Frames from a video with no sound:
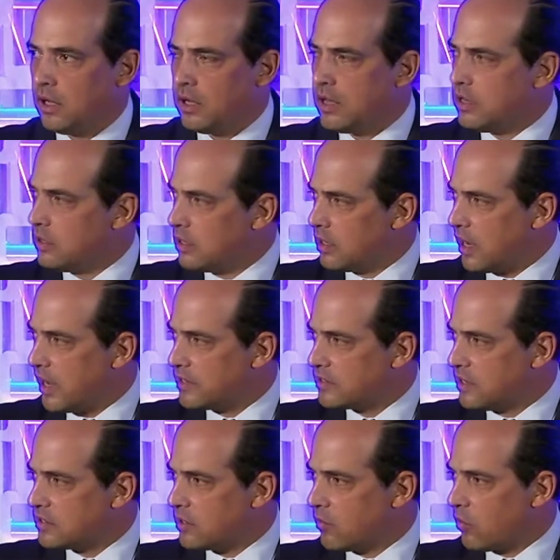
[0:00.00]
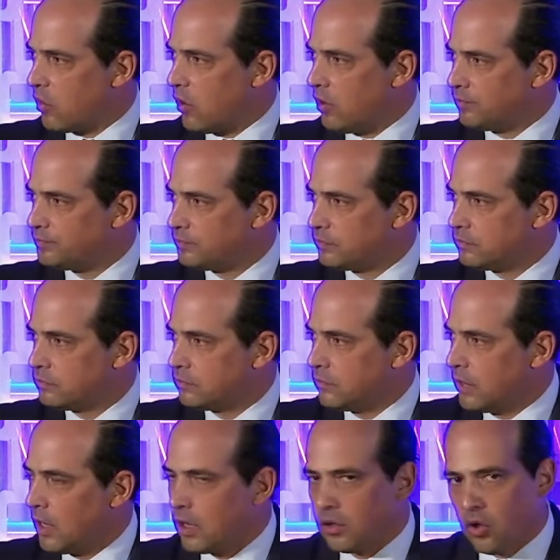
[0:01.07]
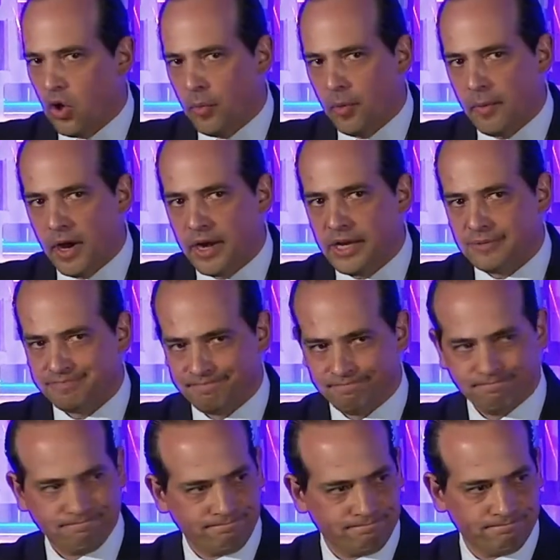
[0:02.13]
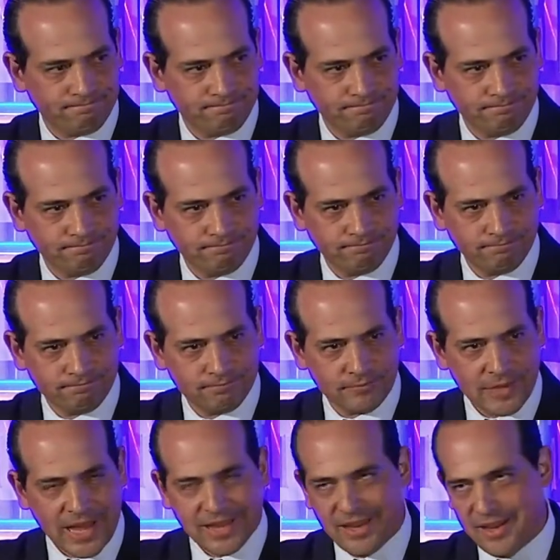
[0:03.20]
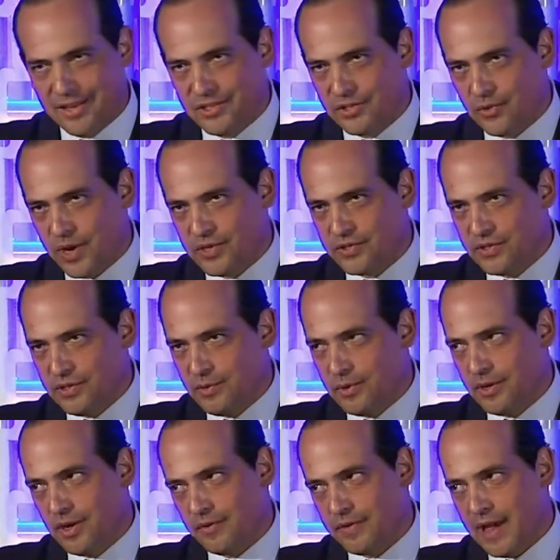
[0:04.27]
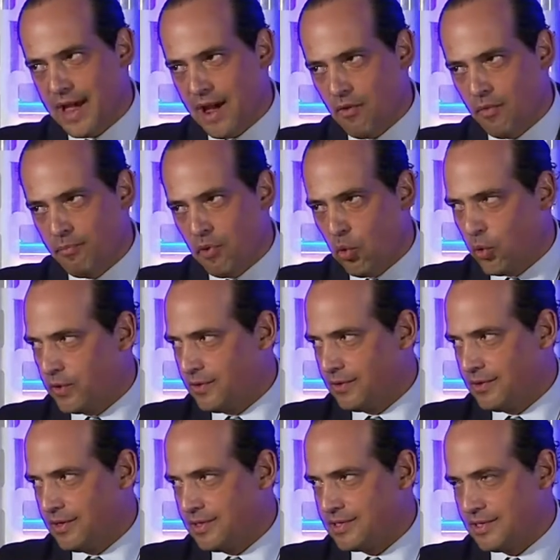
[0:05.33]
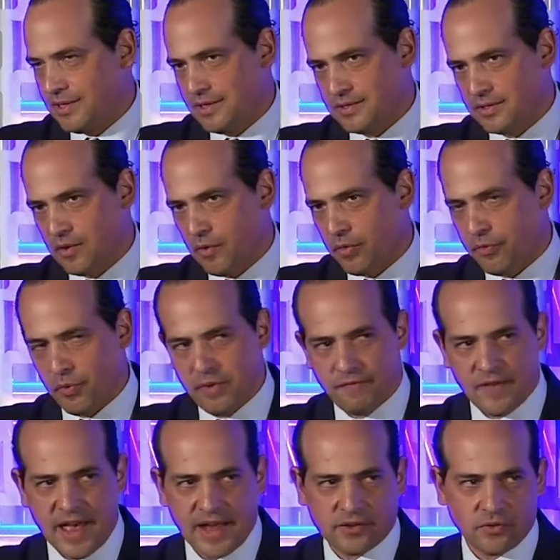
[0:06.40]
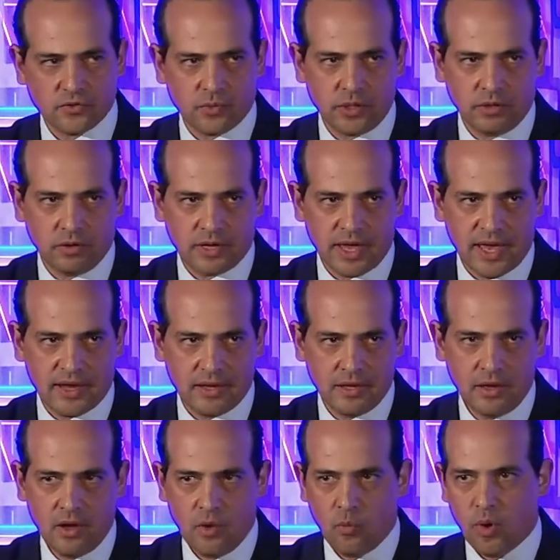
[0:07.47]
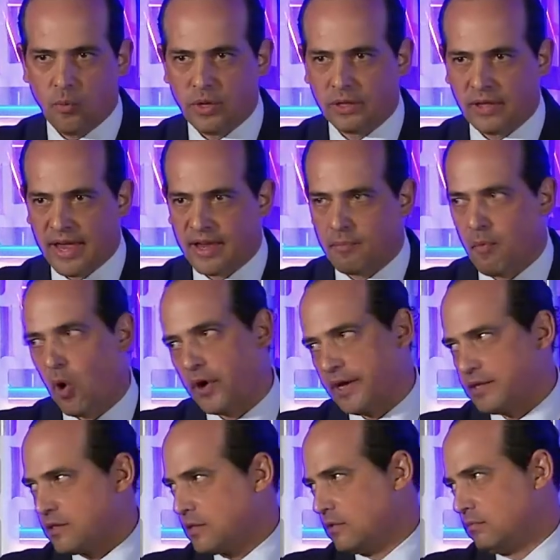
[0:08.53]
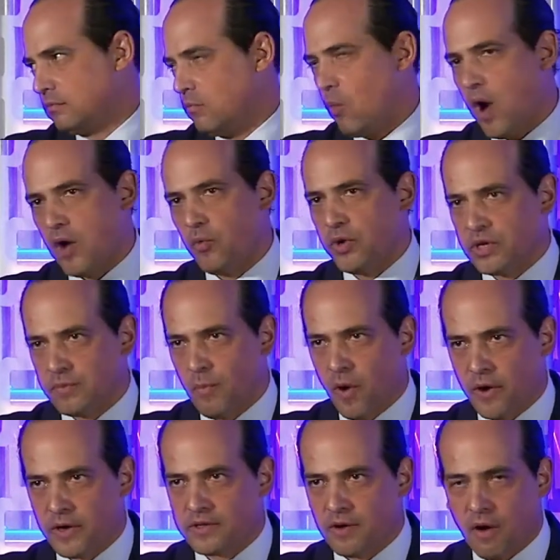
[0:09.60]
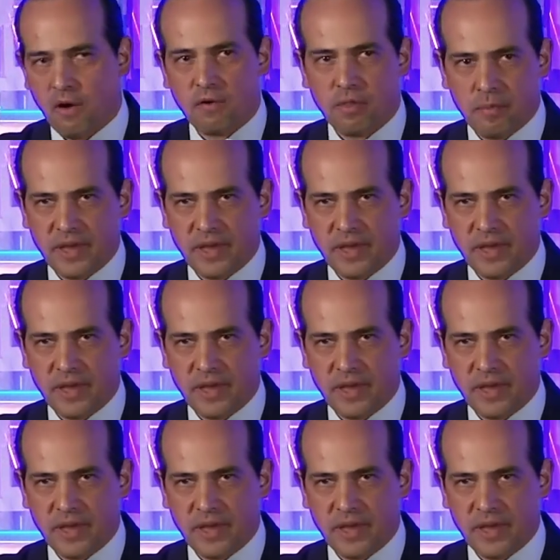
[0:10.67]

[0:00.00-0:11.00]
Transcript: in the United States overall. Global money. I can't stress to you enough how important this is. There are 3 factors we look at when we like markets. Which markets are the